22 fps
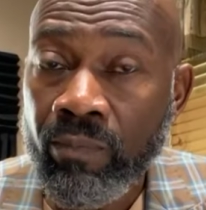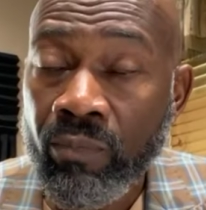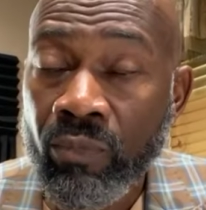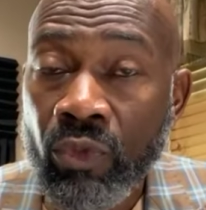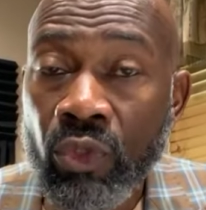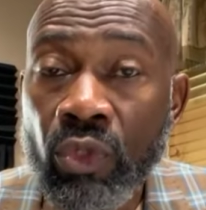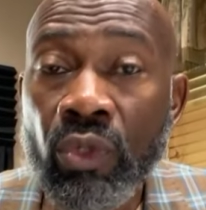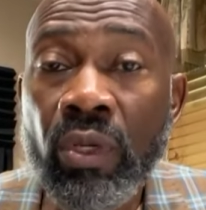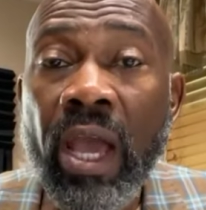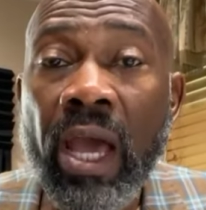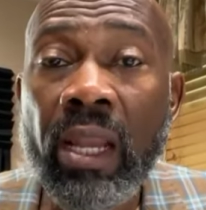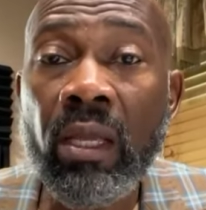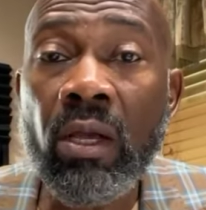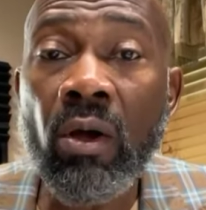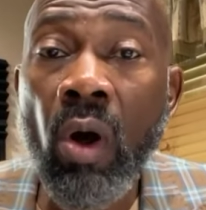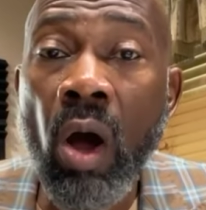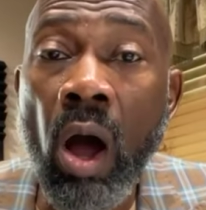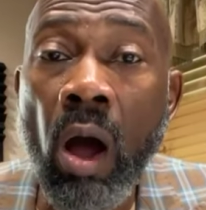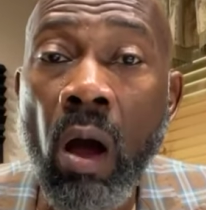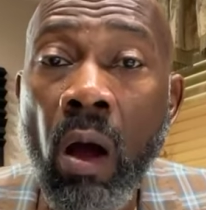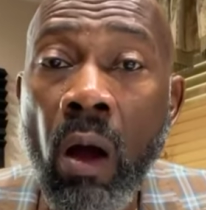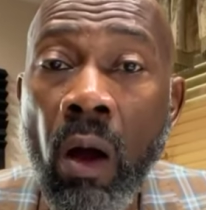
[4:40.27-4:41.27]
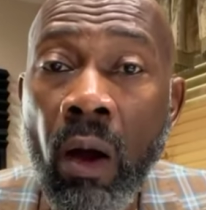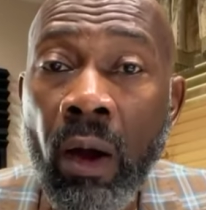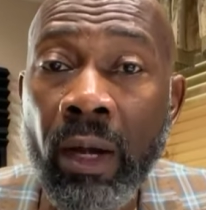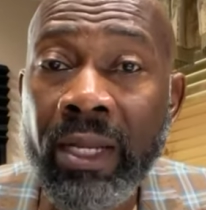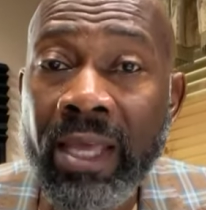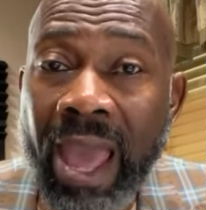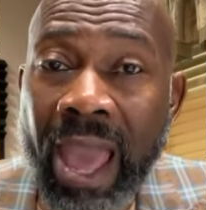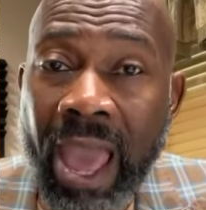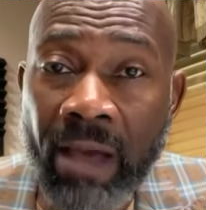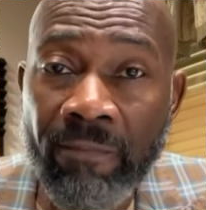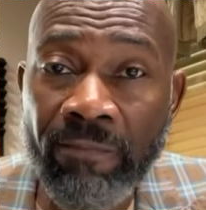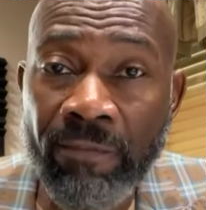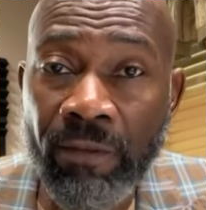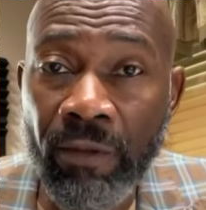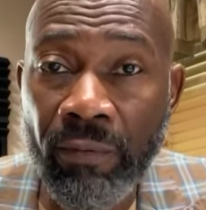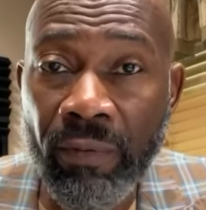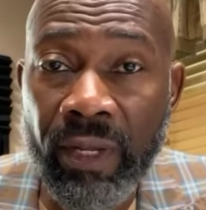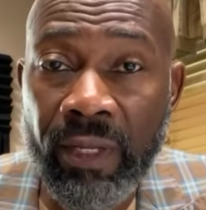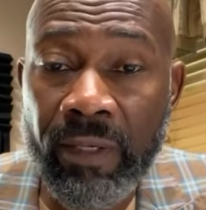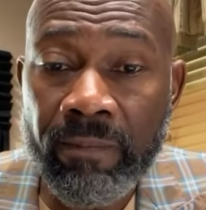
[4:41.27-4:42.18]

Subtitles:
You got to go hard after it.